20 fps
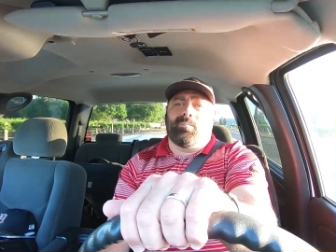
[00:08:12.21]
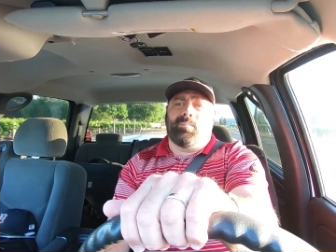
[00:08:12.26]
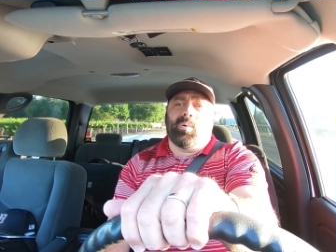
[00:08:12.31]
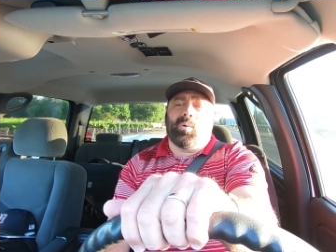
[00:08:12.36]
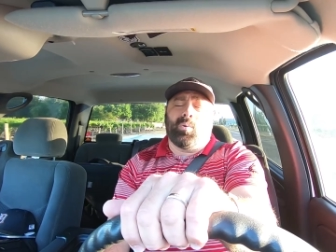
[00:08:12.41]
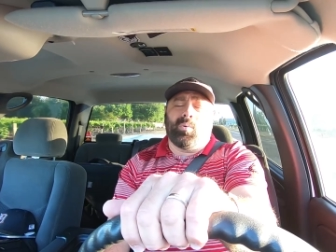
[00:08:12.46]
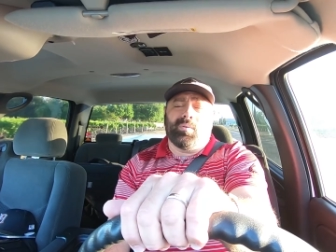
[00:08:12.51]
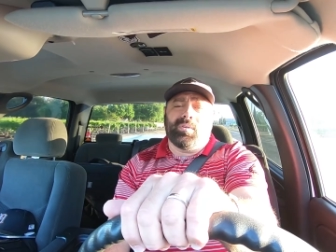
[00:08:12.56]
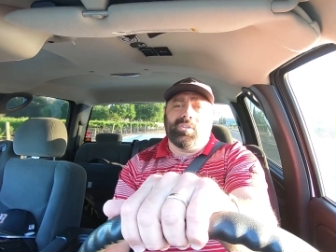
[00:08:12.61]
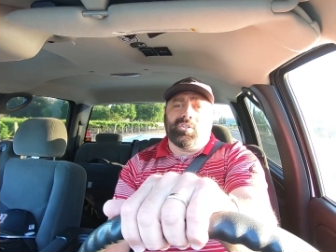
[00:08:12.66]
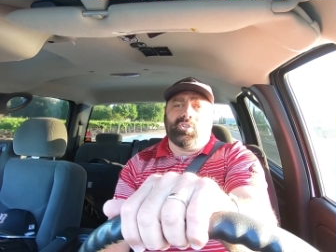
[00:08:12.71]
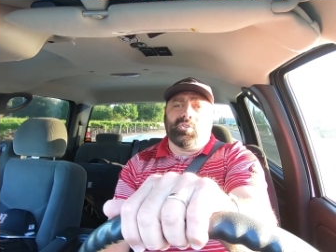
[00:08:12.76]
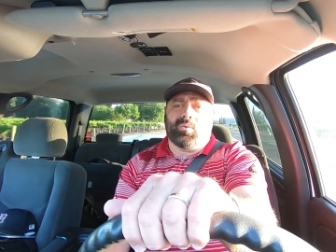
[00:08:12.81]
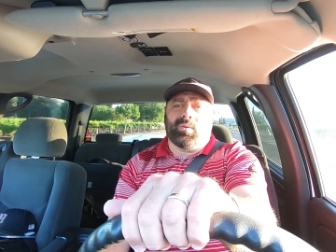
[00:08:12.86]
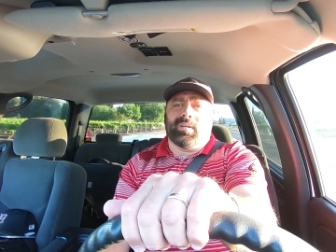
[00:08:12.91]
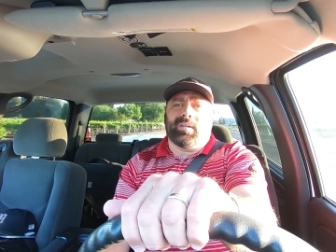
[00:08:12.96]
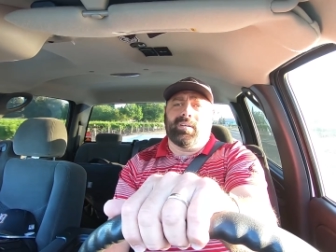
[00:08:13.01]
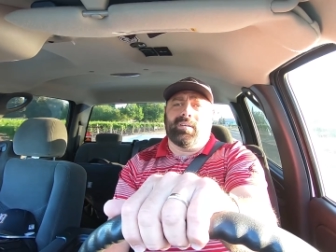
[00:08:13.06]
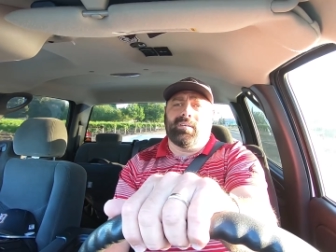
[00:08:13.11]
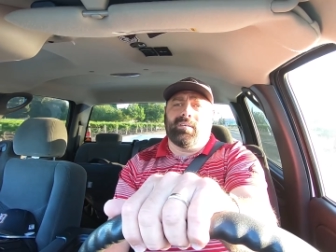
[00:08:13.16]
pull the
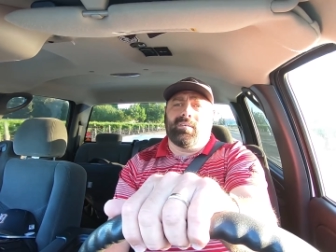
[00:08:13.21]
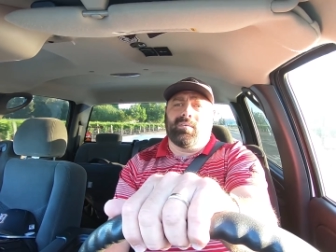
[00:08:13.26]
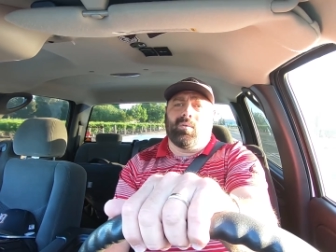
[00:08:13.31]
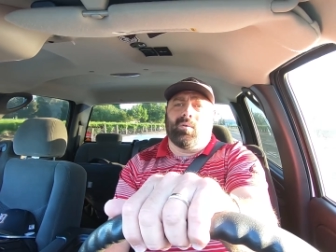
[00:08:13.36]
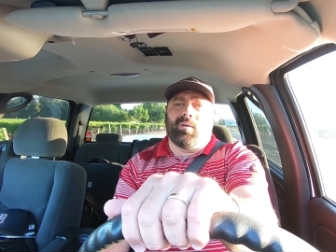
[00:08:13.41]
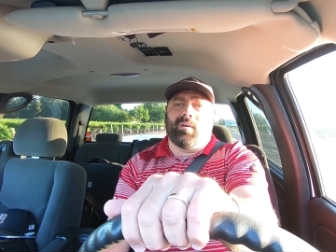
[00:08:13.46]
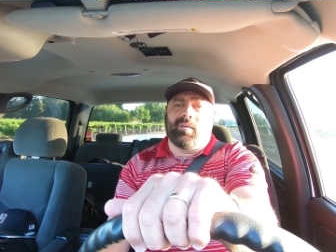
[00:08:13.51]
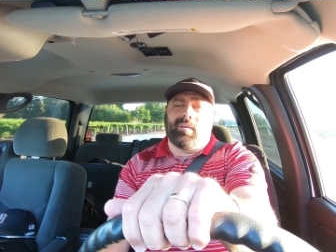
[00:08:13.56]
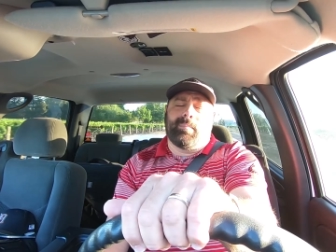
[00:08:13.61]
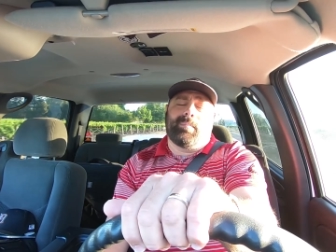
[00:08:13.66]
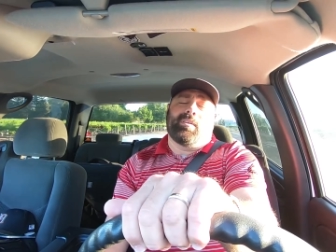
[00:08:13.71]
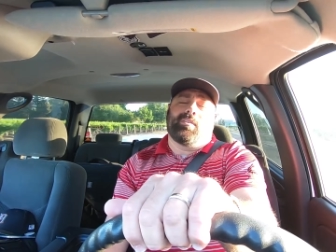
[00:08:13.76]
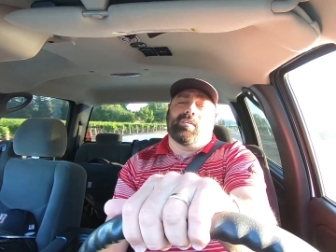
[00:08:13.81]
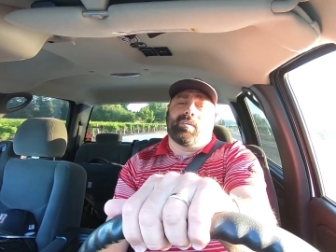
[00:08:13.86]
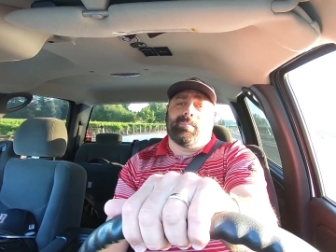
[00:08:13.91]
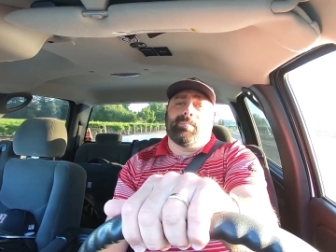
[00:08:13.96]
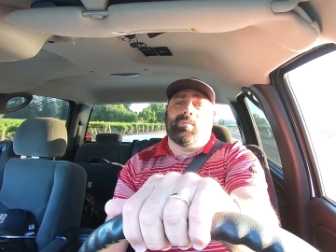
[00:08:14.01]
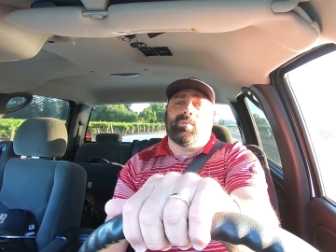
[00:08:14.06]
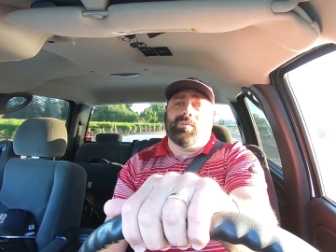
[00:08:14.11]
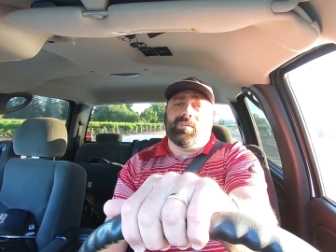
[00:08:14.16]
trigger, or I mean, you
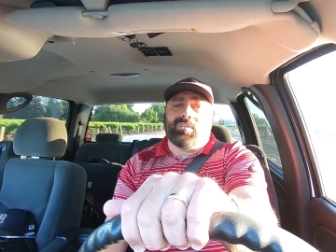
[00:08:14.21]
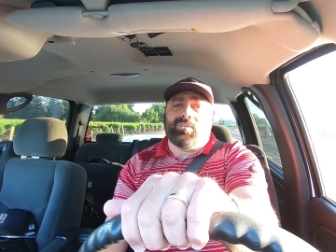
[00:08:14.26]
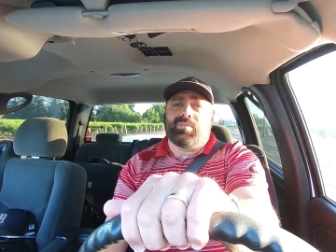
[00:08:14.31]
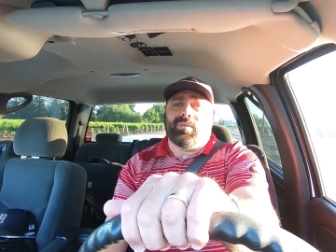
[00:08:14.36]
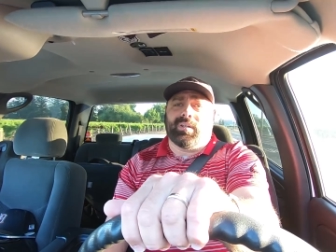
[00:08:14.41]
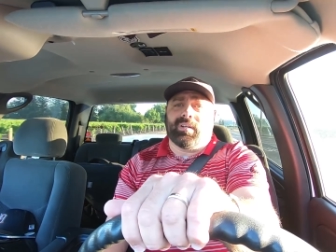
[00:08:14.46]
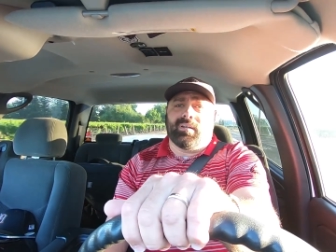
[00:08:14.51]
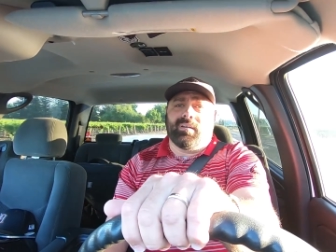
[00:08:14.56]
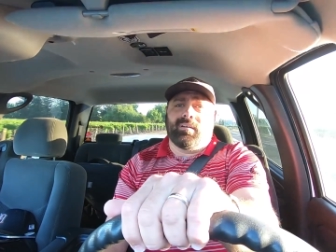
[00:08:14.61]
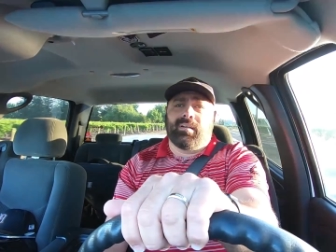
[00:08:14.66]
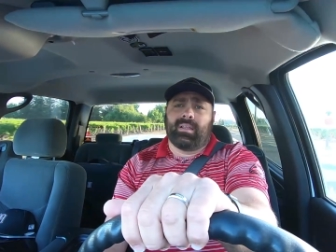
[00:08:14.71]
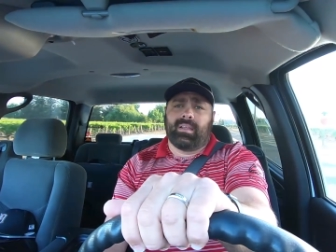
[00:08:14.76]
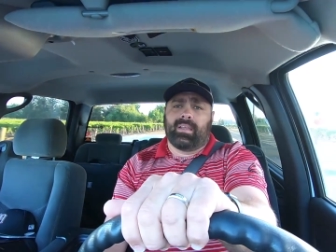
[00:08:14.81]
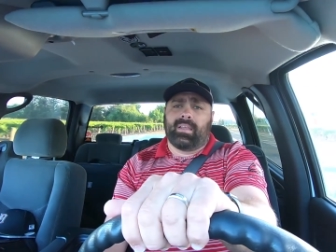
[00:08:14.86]
can pull the trigger.